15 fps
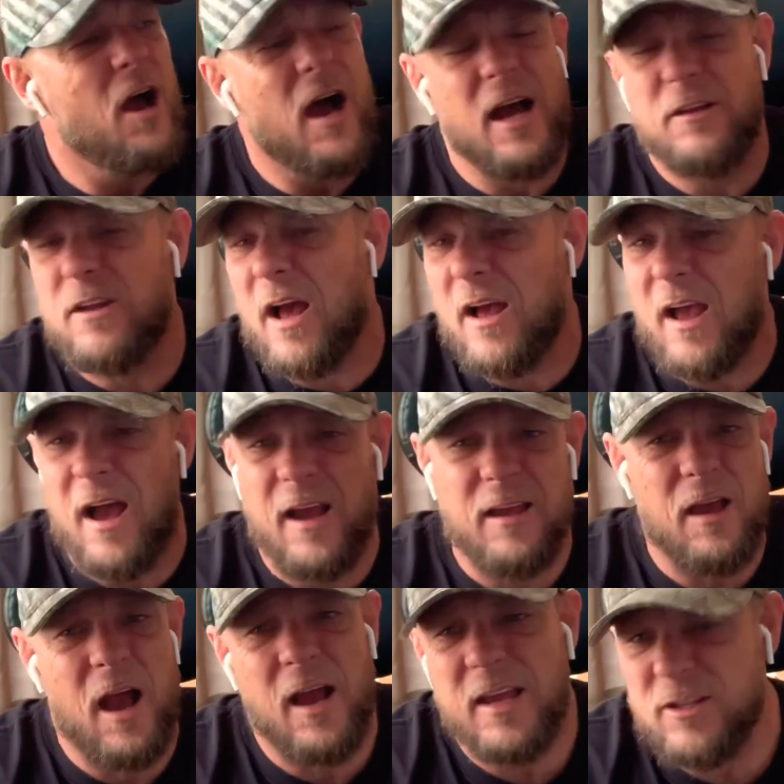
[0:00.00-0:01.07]

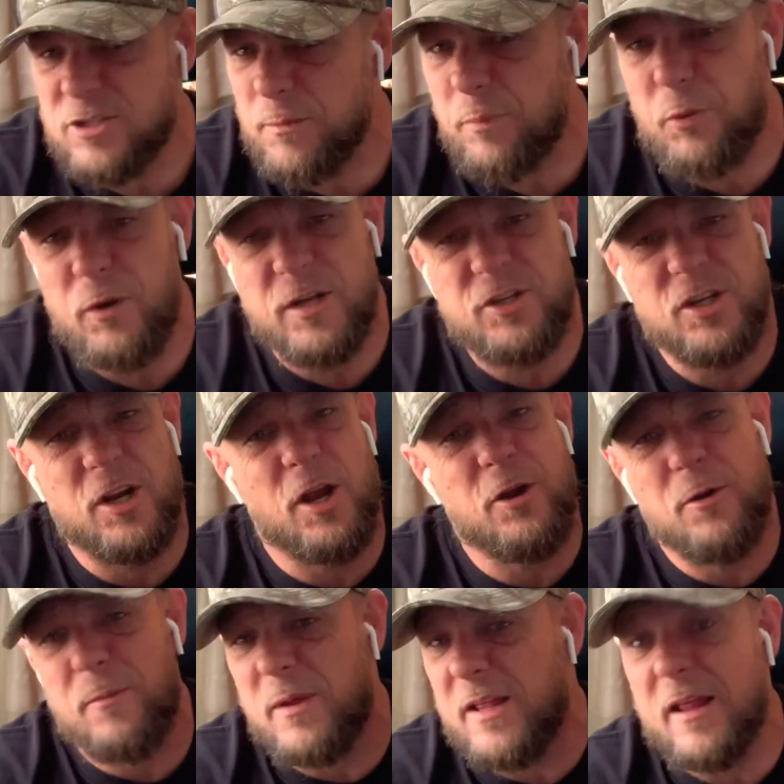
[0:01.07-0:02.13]
I get some preaching
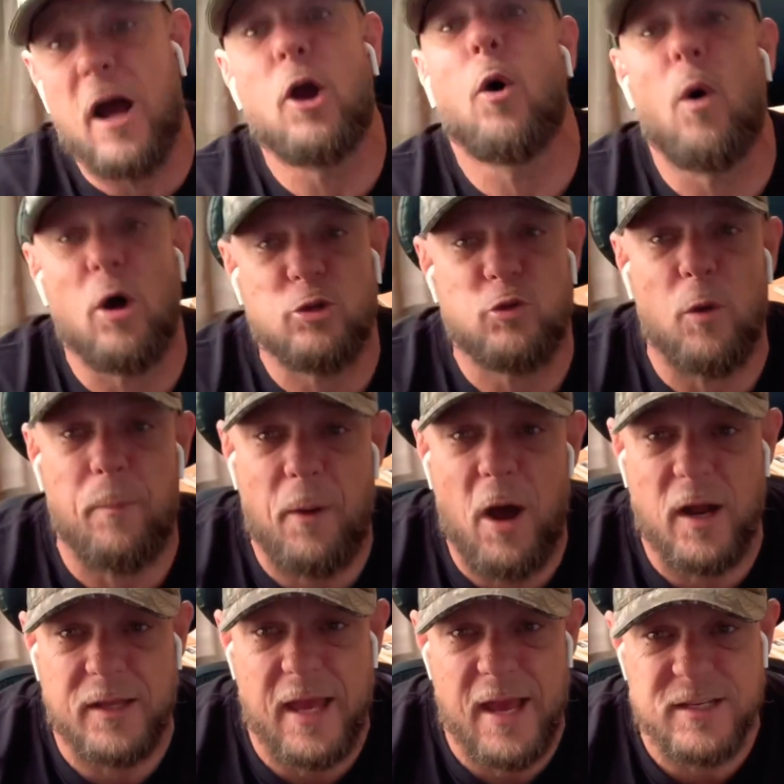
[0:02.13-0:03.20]
under me, and I'll go on to a
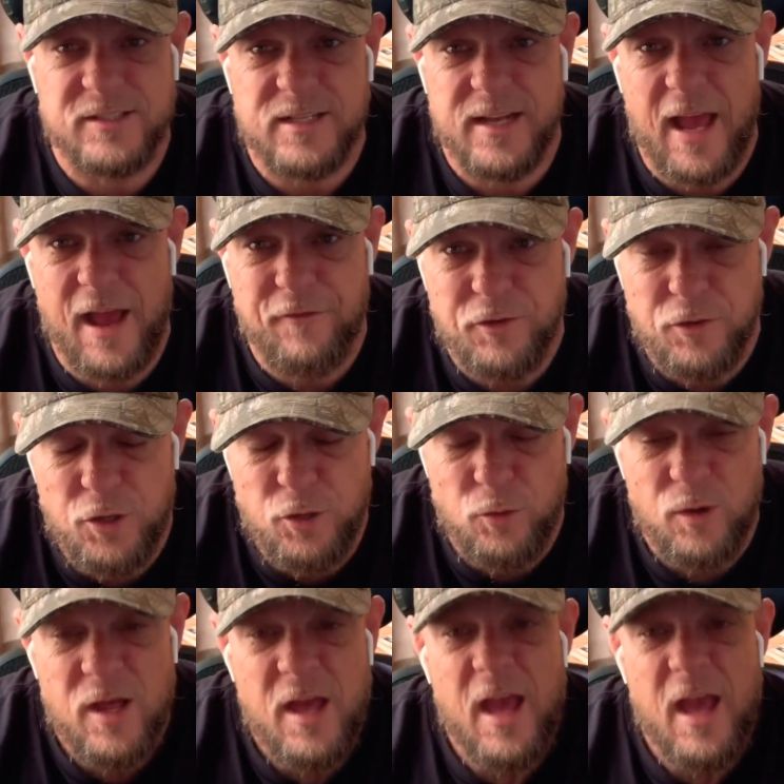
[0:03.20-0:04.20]
podcast in the afternoon.